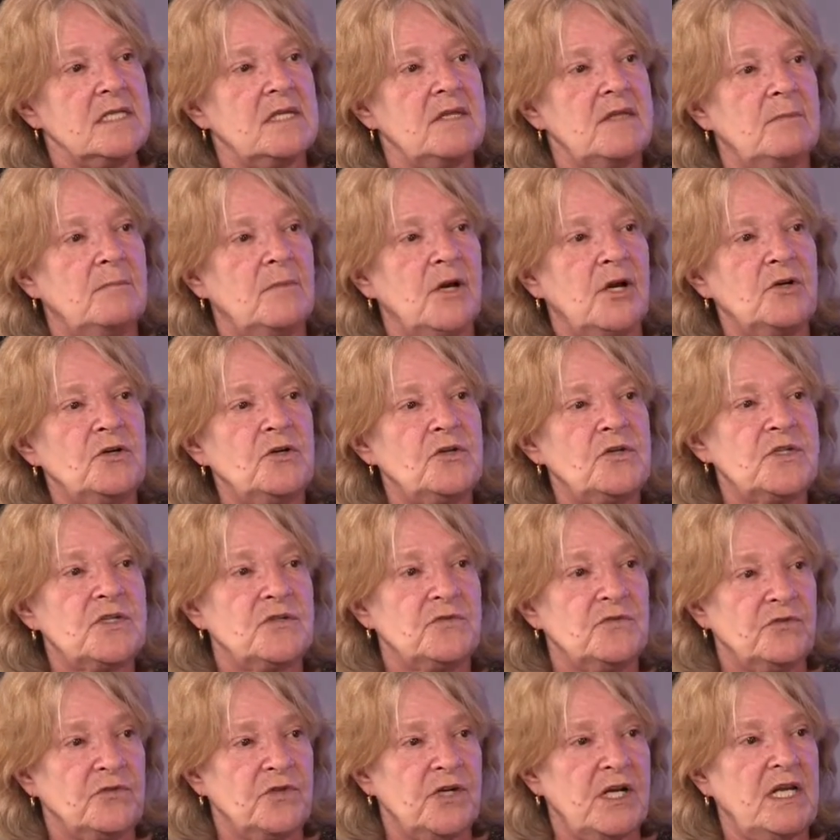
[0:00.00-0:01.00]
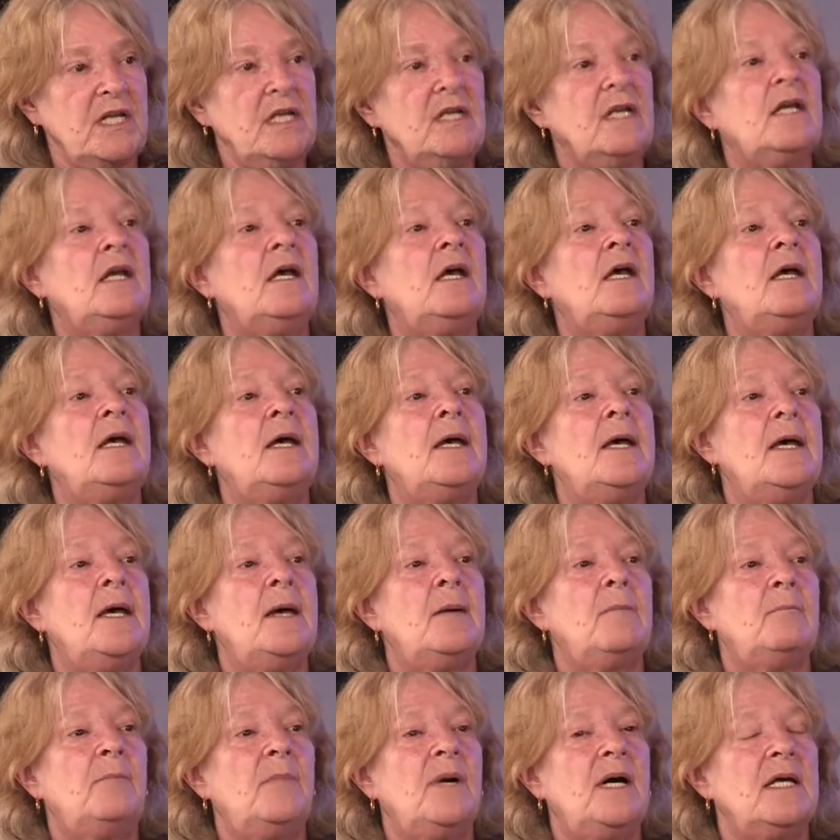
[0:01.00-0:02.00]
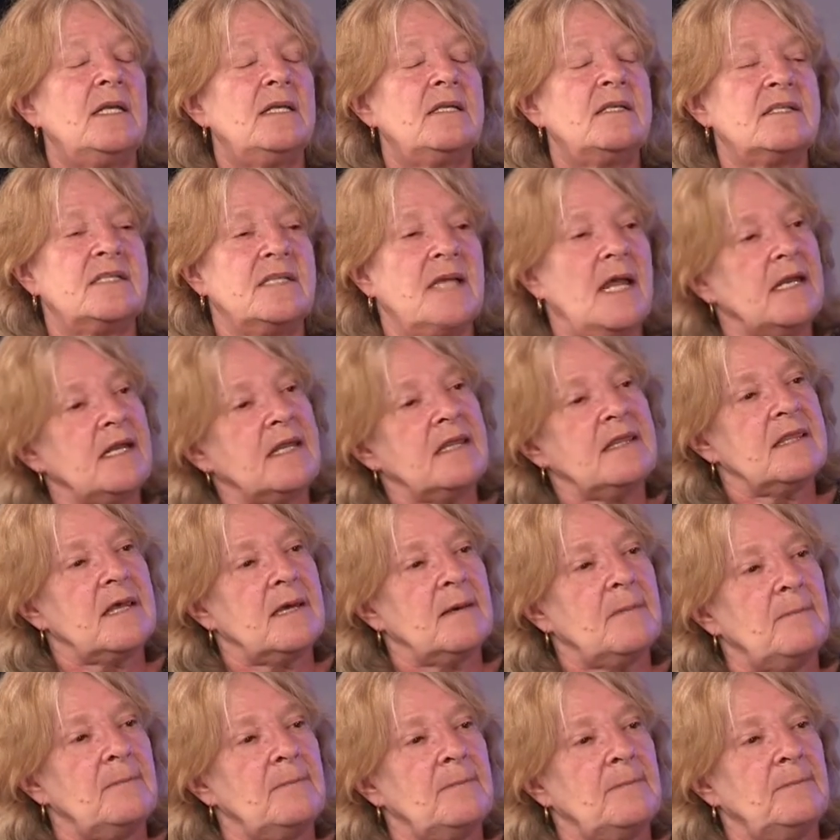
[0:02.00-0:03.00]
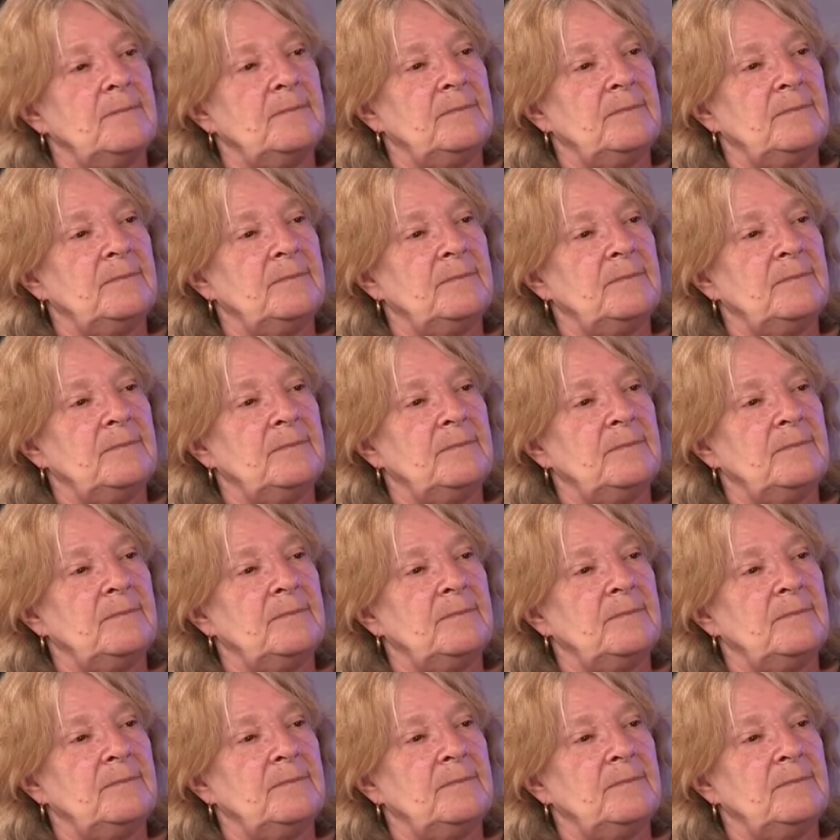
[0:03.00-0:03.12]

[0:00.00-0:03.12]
The markers are free, but setting them,